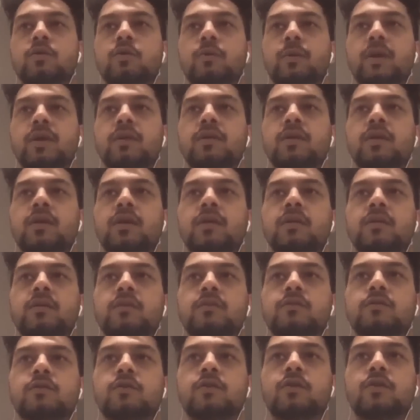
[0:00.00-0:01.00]
domain.
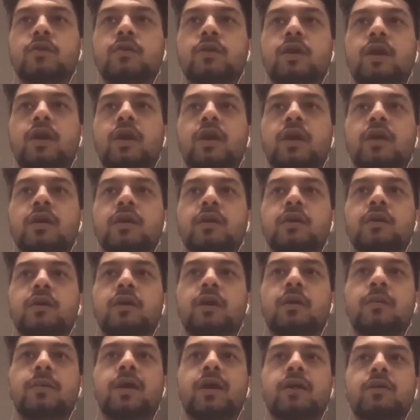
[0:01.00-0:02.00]
And so
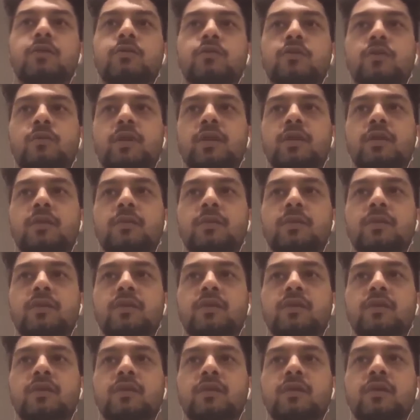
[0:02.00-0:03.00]
I applied to
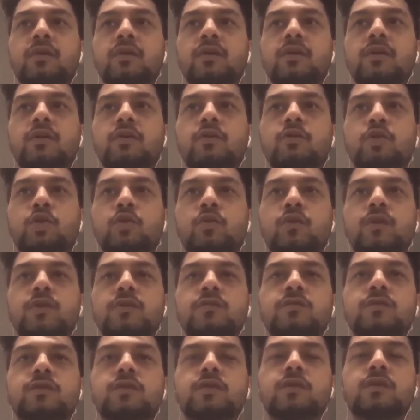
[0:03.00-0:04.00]
multiple
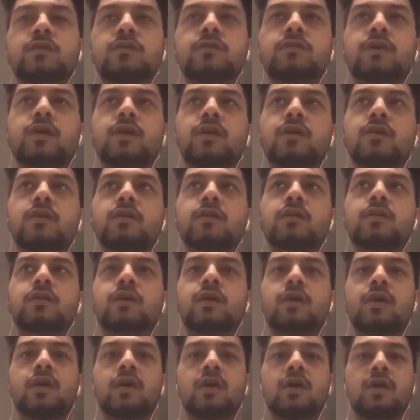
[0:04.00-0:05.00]
universities
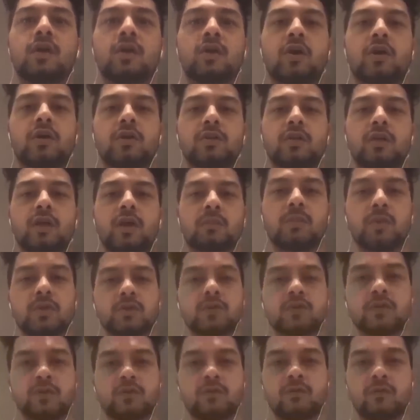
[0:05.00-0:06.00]
and got the
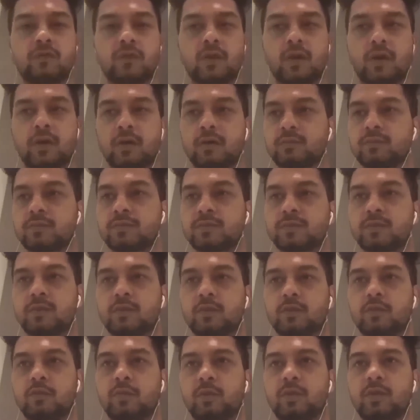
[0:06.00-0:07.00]
admission from
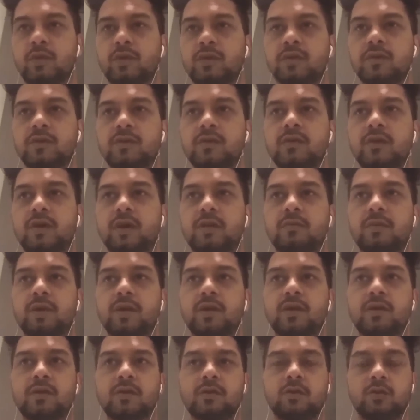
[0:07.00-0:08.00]
CU Boulder and
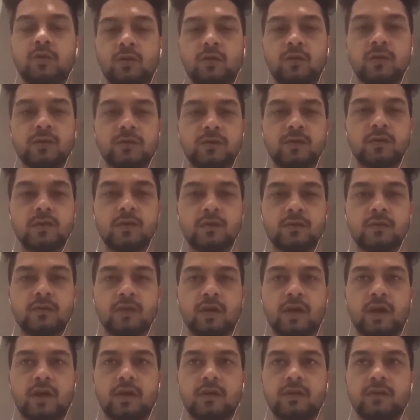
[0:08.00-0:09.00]
many other universities.
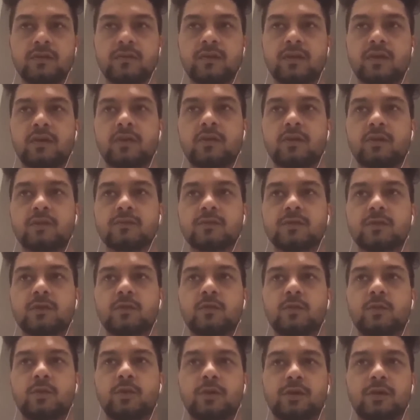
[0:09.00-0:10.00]
I decided on
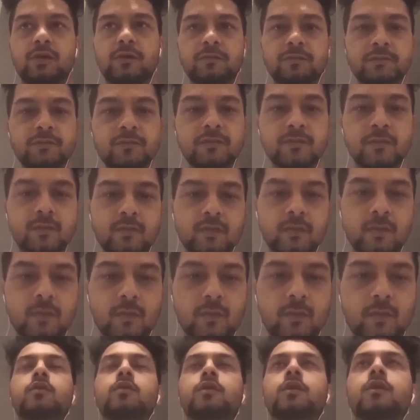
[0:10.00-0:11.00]
CU Boulder.
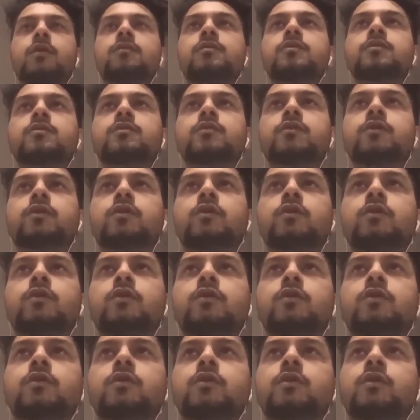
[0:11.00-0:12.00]
Okay,
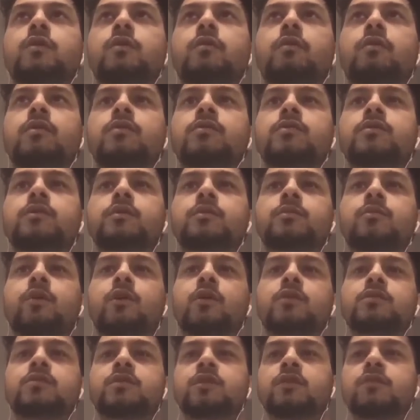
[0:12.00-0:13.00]
so the
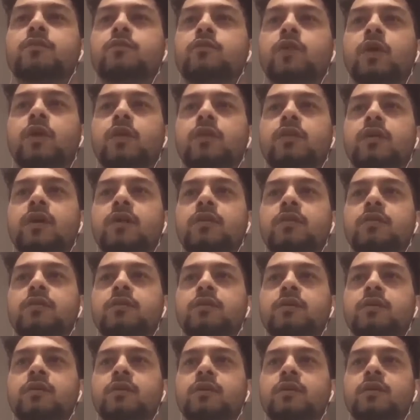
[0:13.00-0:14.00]
positives are
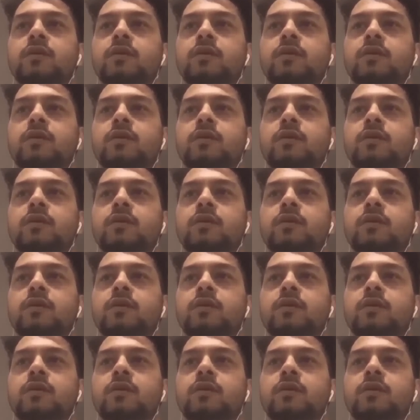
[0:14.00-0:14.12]
that